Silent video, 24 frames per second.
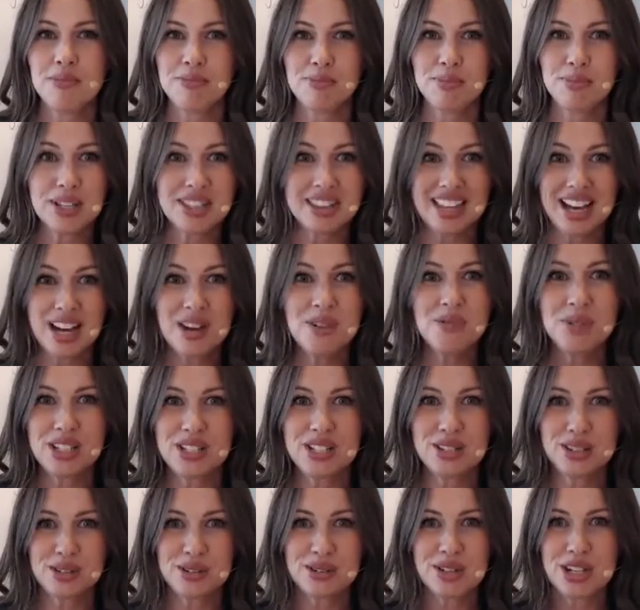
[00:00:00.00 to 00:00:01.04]
But that
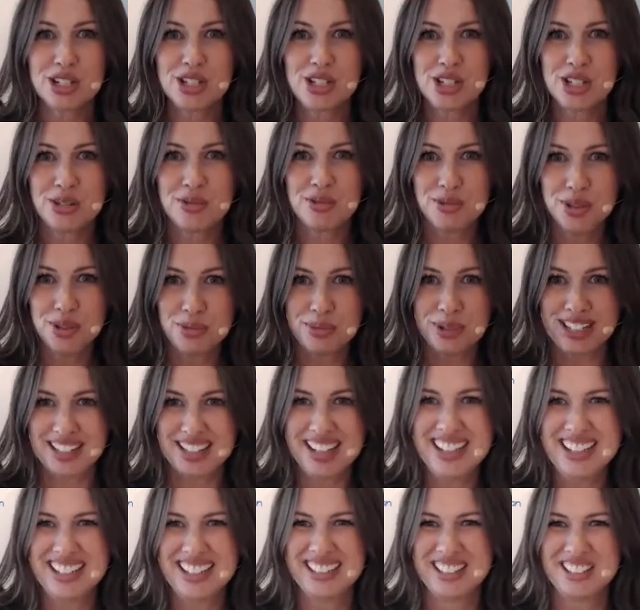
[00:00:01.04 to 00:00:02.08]
wasn't Gretchen
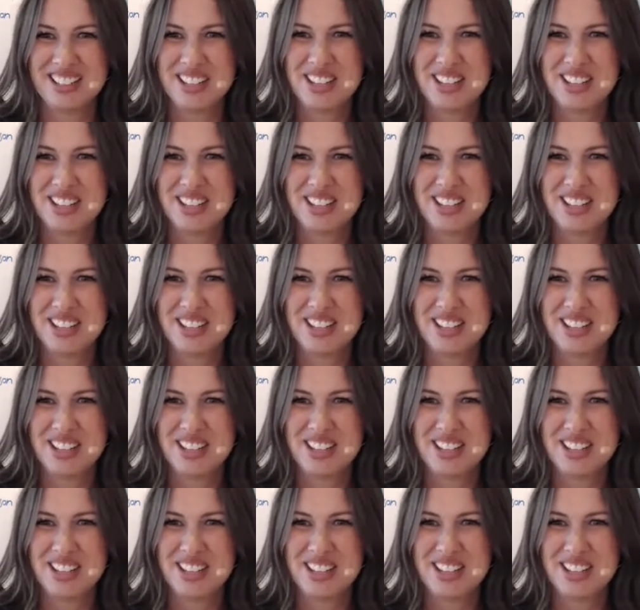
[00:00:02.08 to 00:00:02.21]
Rubin.